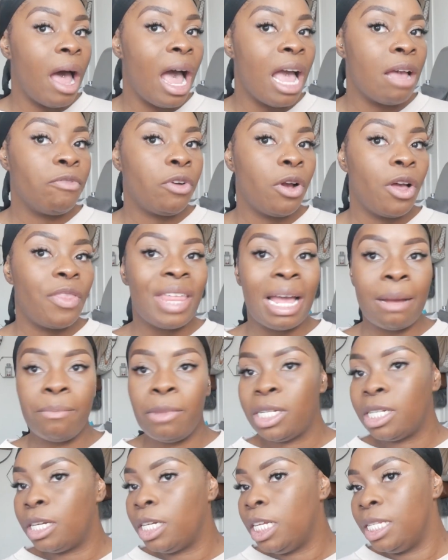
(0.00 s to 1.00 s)
I haven't got that
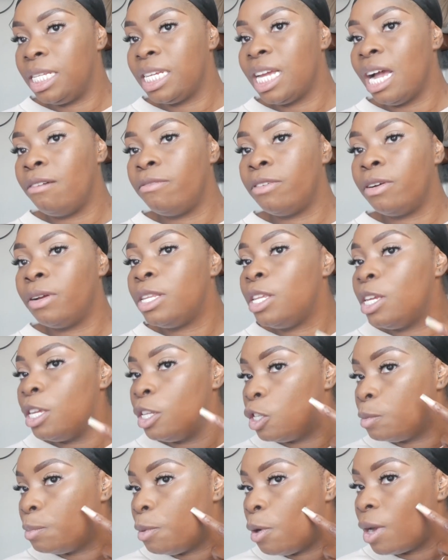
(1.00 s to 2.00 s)
much I need to cover, and you
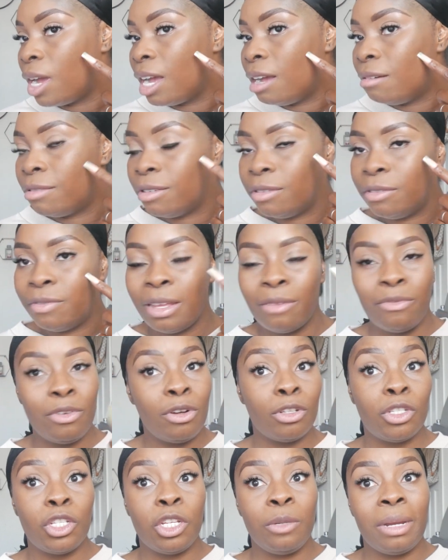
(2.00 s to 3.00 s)
can spot cover if you
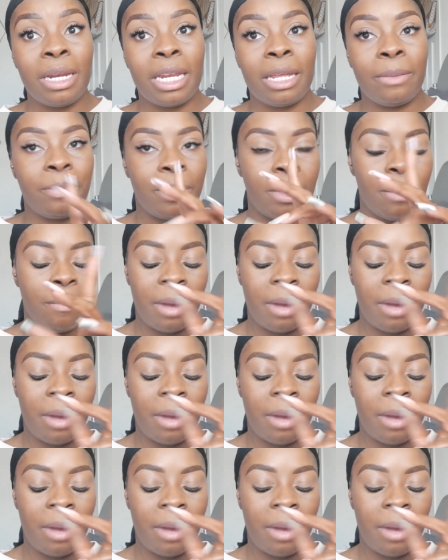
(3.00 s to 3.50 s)
haven't got too many.